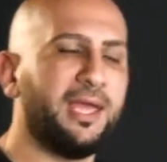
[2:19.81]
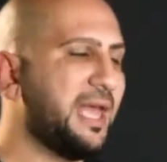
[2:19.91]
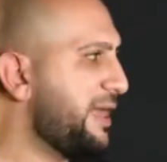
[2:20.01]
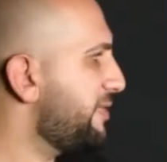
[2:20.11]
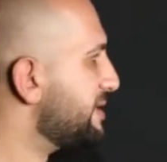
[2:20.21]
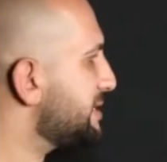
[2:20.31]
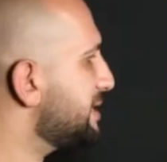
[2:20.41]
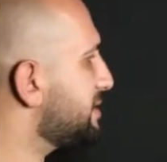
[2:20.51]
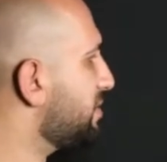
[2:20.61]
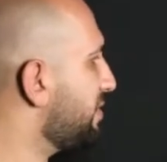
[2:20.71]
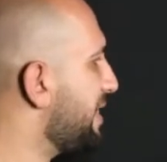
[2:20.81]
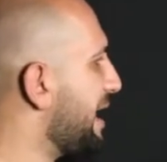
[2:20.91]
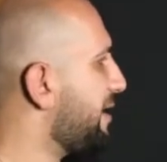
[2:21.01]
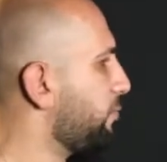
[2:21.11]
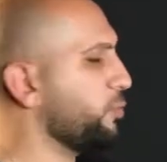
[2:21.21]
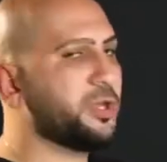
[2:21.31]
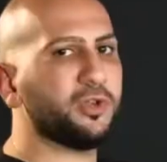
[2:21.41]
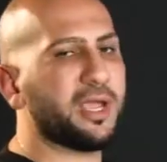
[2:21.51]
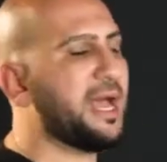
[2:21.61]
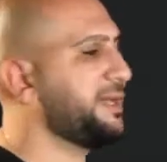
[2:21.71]
And this is that where
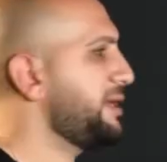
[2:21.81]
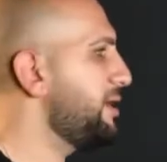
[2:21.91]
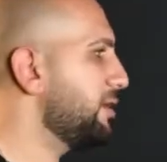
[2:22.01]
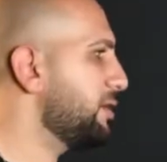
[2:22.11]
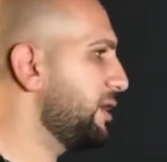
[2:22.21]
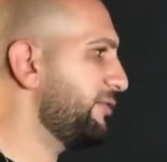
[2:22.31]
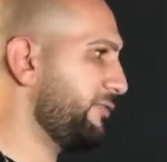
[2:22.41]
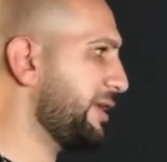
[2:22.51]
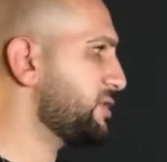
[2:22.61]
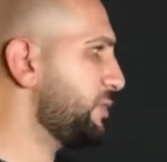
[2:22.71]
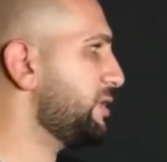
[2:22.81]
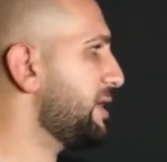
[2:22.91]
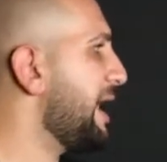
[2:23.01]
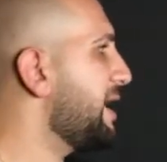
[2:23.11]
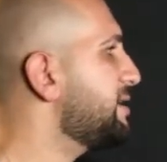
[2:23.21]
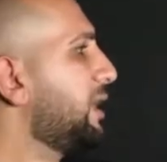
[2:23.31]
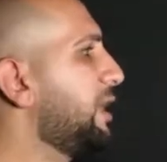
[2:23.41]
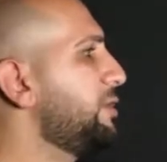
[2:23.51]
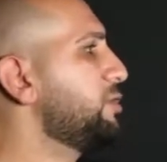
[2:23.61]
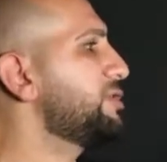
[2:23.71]
you're at here. If that's where you're at,
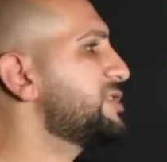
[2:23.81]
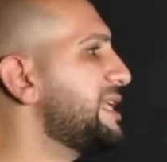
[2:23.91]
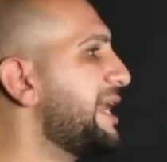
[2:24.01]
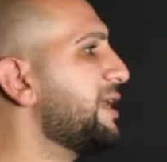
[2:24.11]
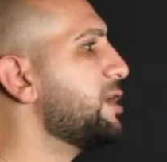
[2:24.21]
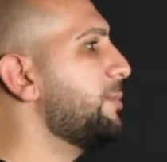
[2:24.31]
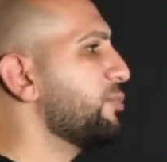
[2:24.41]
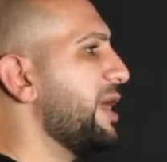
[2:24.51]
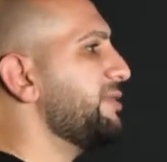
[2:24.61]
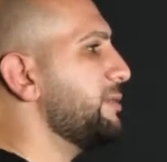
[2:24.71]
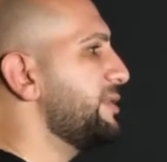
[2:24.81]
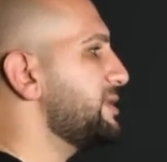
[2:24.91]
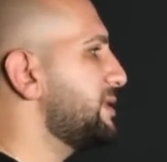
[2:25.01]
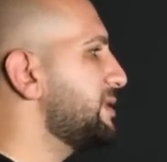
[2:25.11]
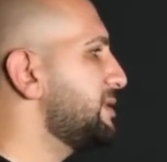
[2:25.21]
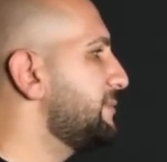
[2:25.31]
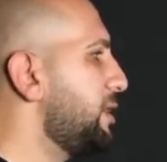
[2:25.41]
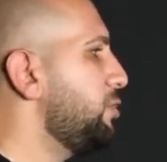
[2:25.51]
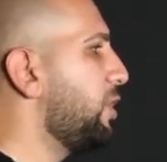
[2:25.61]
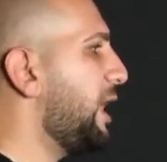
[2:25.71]
you understand and comprehend the business.
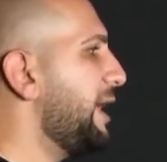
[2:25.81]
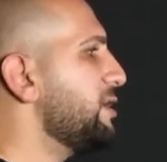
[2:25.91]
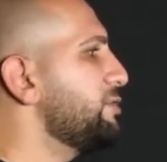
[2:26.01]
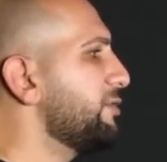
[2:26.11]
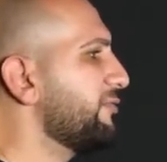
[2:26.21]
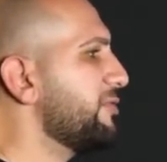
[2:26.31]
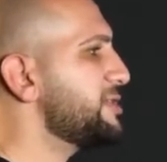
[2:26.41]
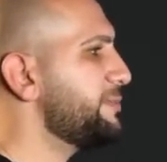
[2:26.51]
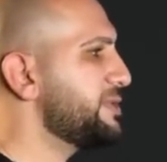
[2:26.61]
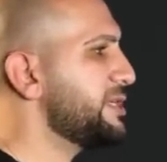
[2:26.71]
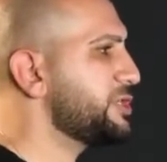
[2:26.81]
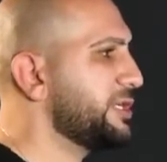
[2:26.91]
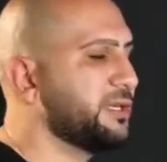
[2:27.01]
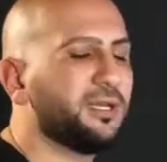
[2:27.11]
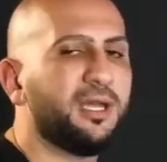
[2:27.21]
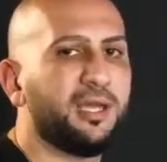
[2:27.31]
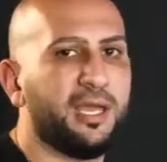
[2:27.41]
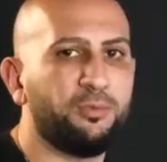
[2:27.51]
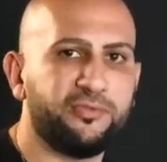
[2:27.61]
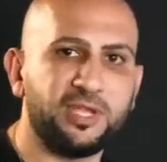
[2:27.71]
You hire your first position.
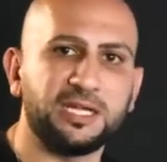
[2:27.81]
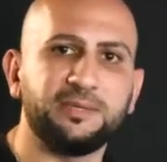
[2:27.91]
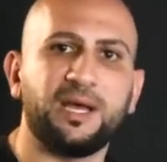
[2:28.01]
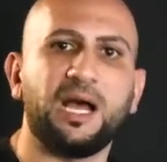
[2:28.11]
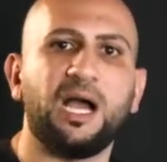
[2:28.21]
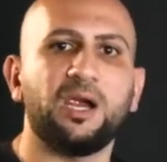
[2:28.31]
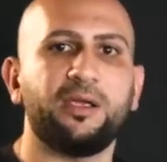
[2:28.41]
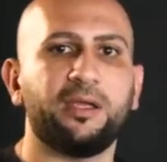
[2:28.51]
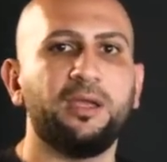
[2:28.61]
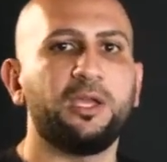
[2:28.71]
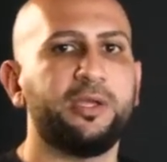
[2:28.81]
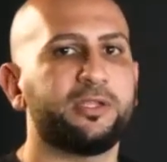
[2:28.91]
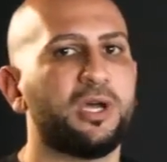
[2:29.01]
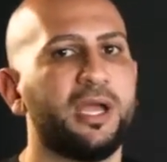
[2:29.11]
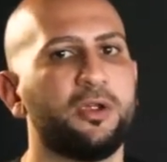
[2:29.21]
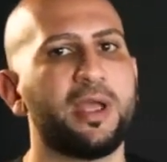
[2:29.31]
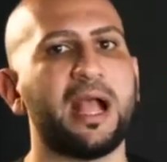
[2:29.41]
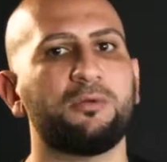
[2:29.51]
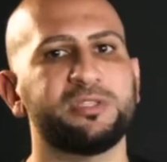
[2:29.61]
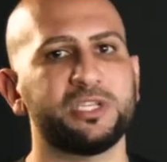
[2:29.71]
And we've talked about hiring. You need to hire your
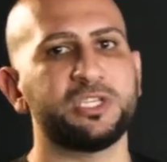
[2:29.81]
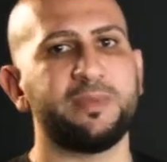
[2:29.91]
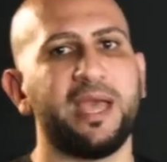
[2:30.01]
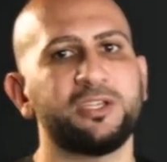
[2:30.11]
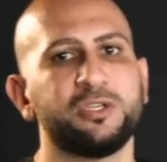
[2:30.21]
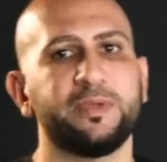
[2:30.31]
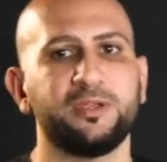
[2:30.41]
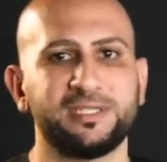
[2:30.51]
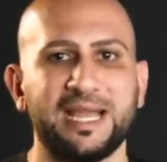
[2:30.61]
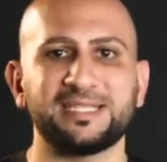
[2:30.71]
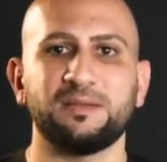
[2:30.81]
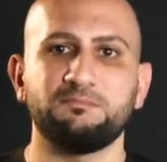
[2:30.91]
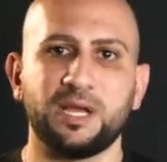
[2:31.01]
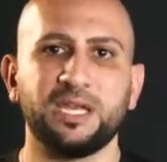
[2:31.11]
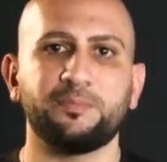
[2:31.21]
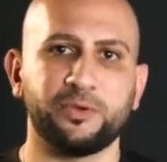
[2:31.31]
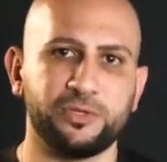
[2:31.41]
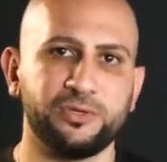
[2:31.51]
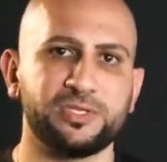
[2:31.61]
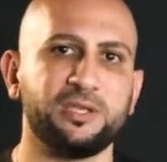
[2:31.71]
acquisition manager because that's a money
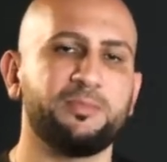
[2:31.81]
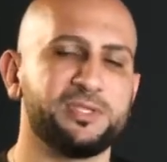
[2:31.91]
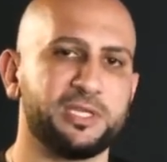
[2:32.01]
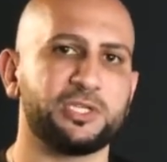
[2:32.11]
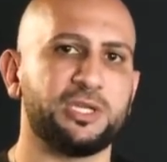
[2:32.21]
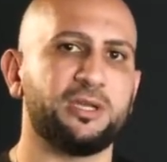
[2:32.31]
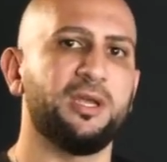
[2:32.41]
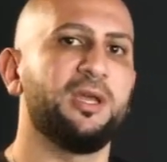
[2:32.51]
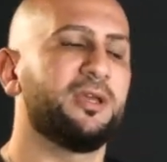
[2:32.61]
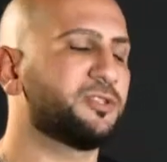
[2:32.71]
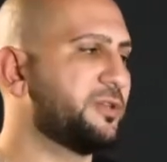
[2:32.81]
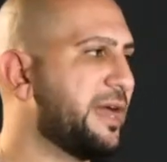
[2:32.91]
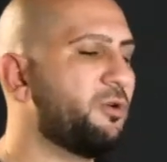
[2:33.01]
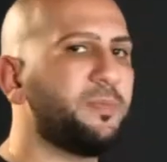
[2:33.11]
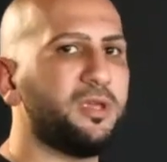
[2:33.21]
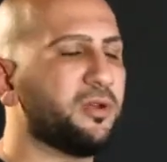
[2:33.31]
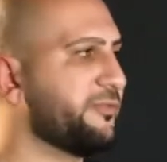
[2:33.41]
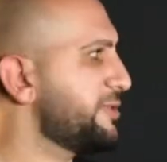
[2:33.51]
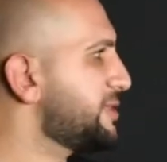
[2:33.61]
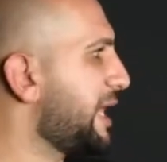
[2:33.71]
producing position. So that would be your
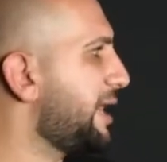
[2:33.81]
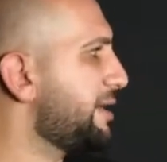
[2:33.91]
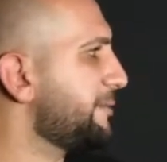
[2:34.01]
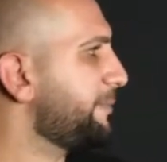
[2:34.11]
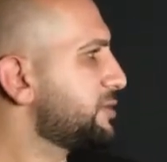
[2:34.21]
first hire.